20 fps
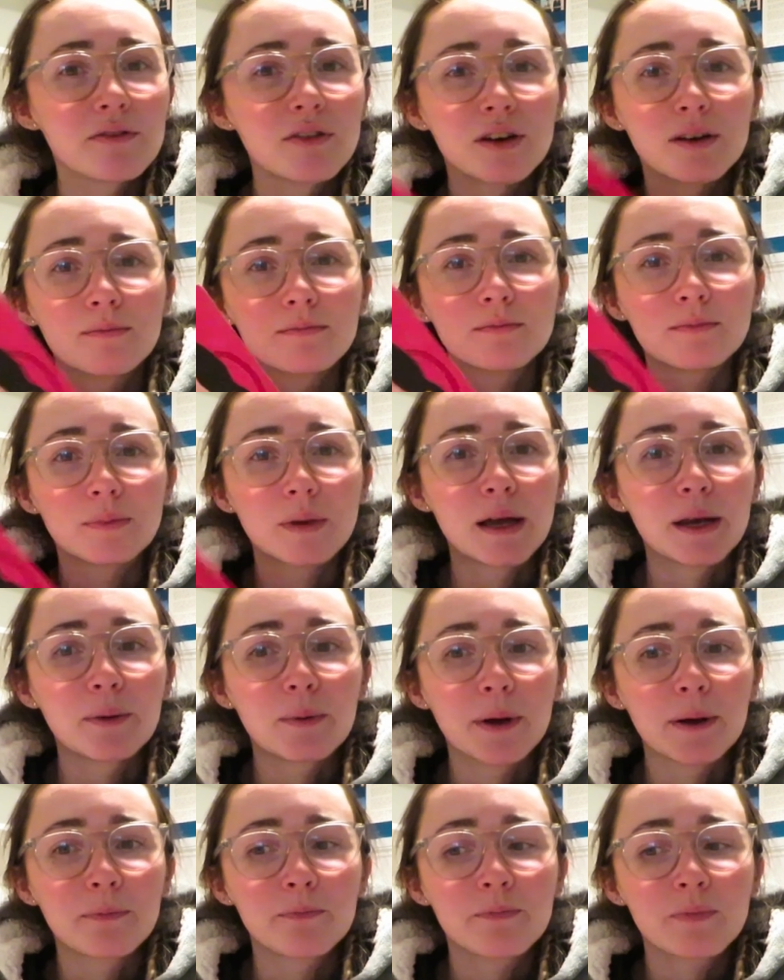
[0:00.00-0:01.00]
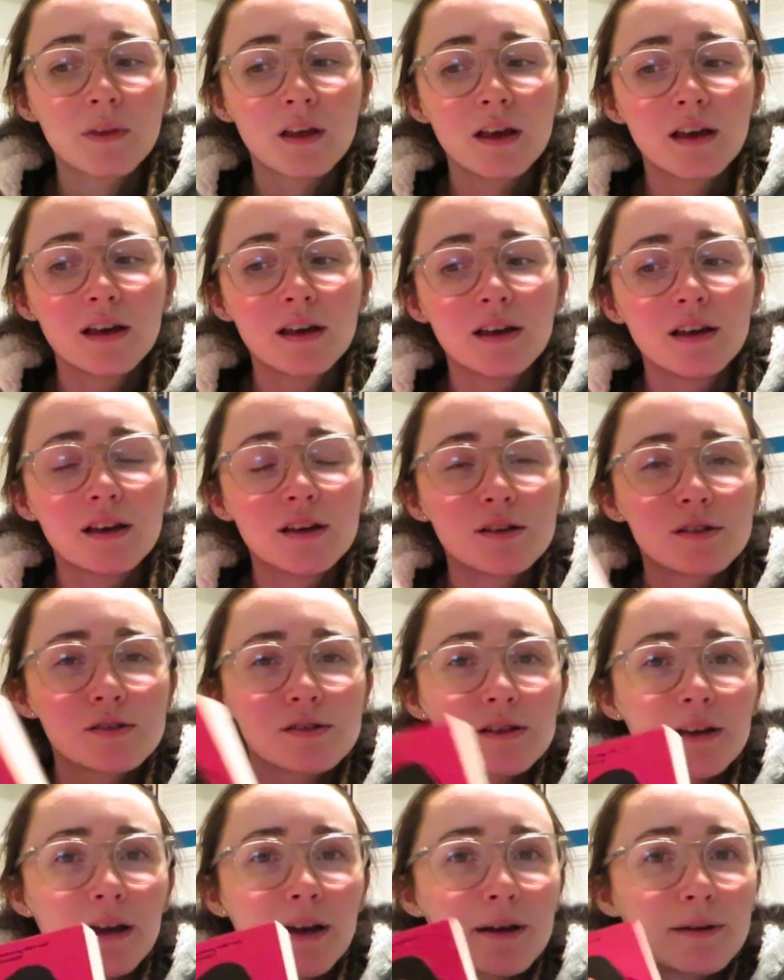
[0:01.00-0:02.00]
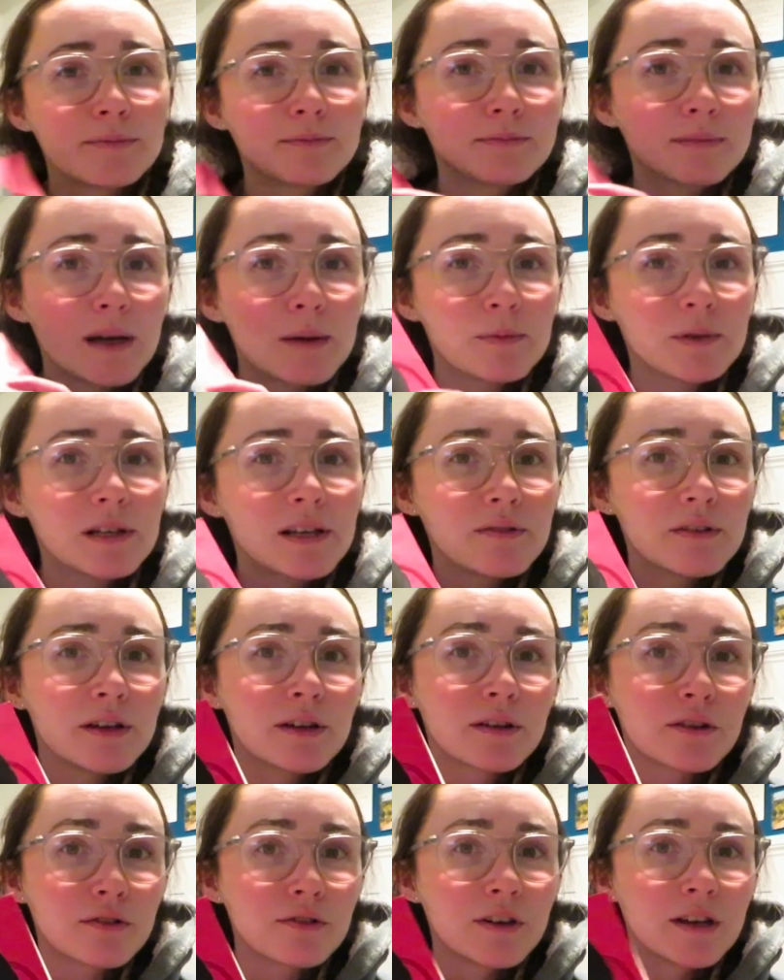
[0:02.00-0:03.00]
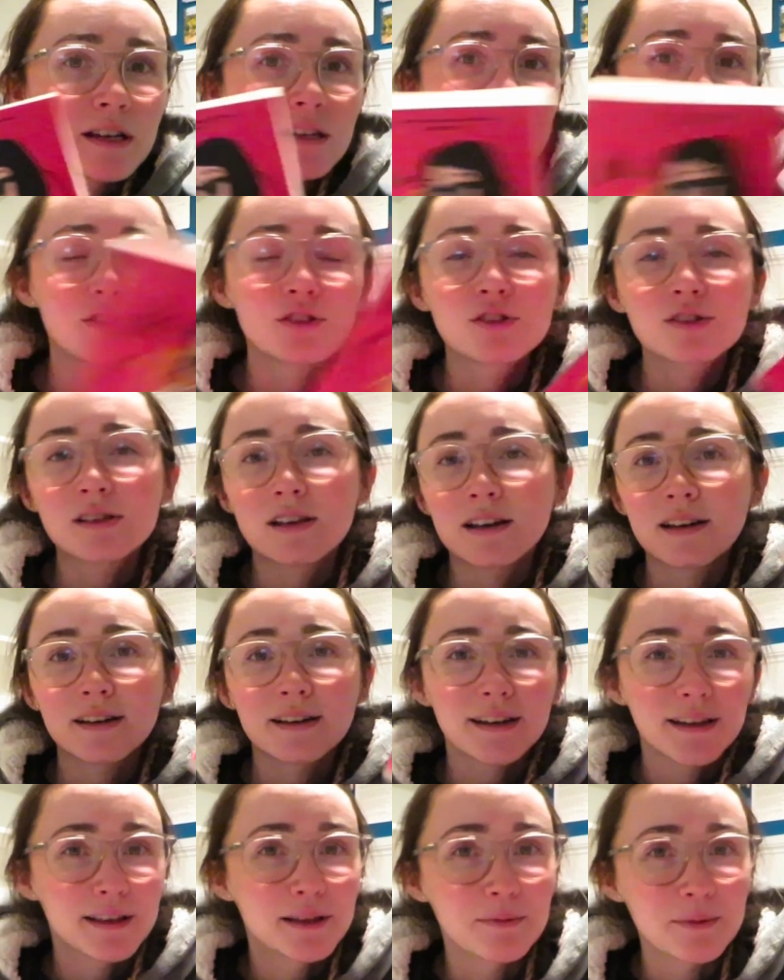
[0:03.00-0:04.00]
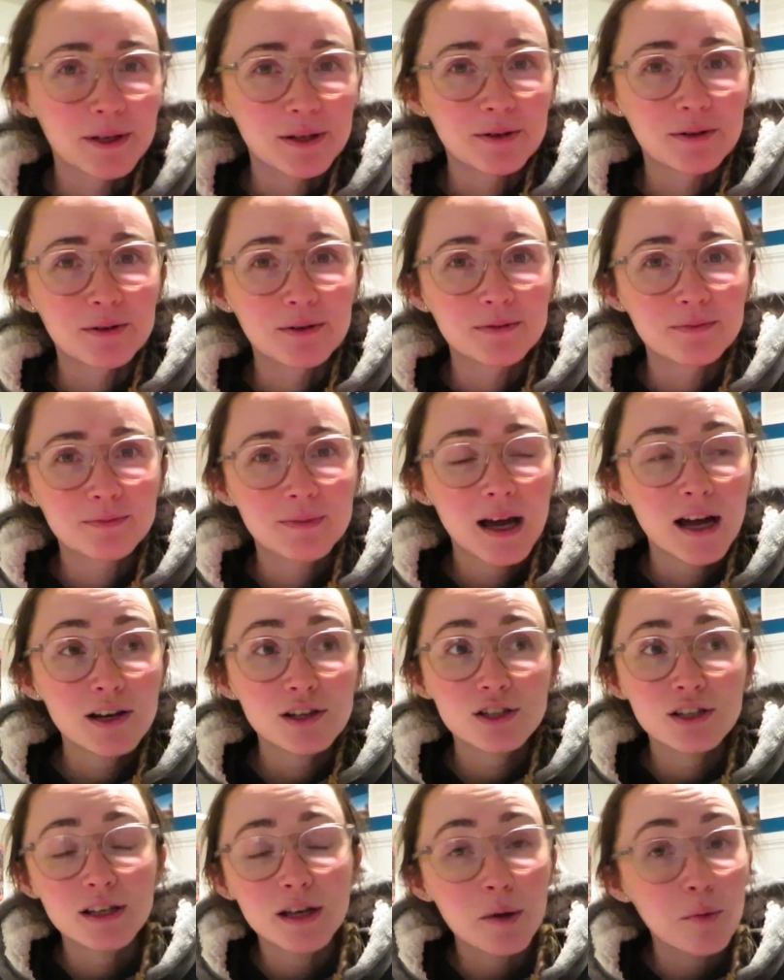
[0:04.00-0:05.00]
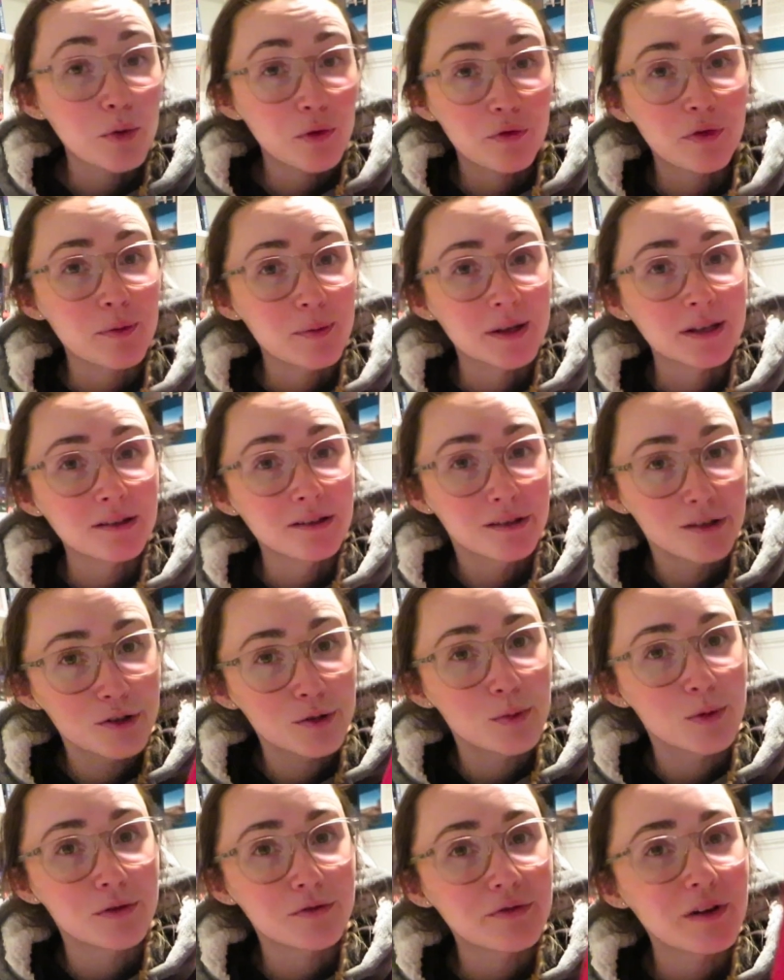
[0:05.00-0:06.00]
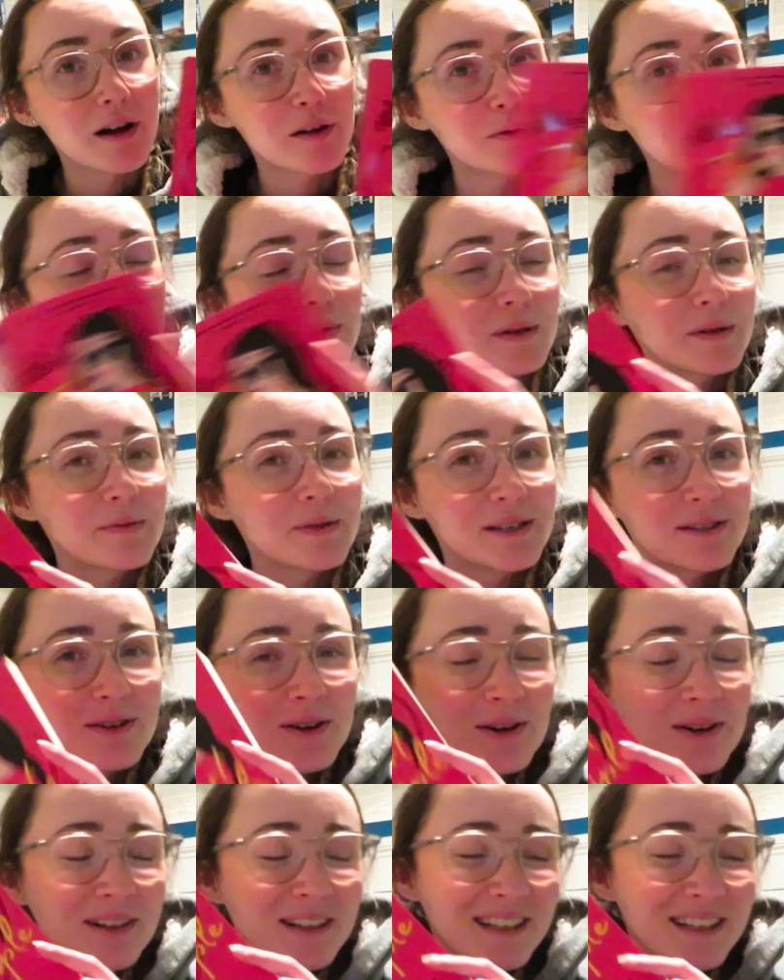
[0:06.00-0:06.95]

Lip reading: of it? Anyway, so yeah, I'm gonna give it a 3, so just like in the middle, actually above the middle. 2.5 would be the middle.